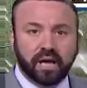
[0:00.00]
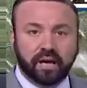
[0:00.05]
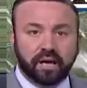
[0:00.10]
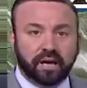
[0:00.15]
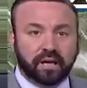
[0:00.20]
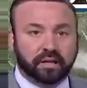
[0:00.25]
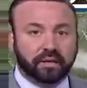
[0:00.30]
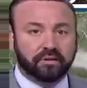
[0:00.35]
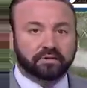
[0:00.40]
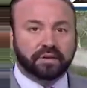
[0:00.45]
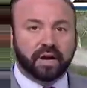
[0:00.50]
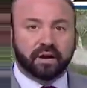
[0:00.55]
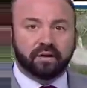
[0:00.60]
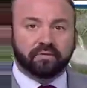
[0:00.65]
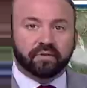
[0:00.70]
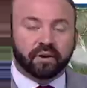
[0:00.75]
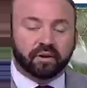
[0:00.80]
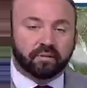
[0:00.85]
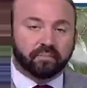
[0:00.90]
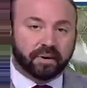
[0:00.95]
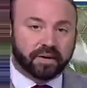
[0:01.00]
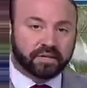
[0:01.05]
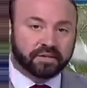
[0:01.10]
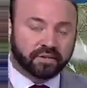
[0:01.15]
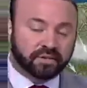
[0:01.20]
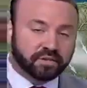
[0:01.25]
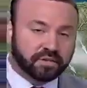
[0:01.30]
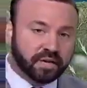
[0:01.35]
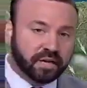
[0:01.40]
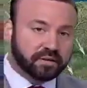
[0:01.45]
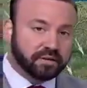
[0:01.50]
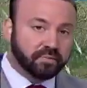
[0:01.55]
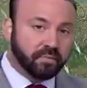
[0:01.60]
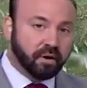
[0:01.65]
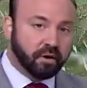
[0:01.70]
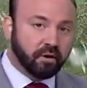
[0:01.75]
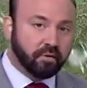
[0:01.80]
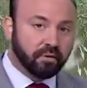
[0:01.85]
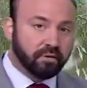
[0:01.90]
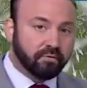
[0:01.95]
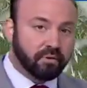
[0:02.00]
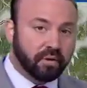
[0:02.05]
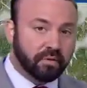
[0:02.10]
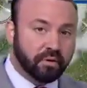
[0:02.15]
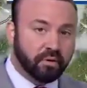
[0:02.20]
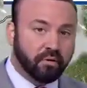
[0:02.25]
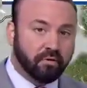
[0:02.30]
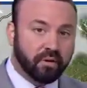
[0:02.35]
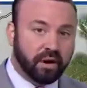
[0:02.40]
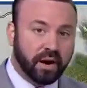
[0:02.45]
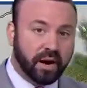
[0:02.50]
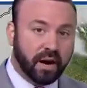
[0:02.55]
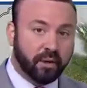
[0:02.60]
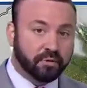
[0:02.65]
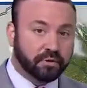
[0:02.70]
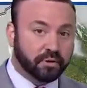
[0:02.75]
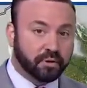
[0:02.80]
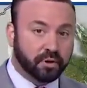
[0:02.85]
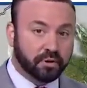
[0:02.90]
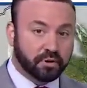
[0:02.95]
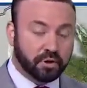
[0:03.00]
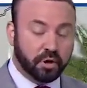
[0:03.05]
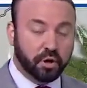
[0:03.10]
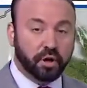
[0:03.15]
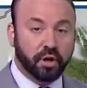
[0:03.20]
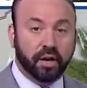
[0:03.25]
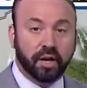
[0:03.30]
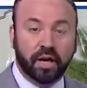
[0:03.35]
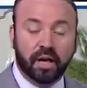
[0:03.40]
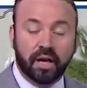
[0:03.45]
It clears out of here by sunset tomorrow and throughout the overnight hours. It looks good.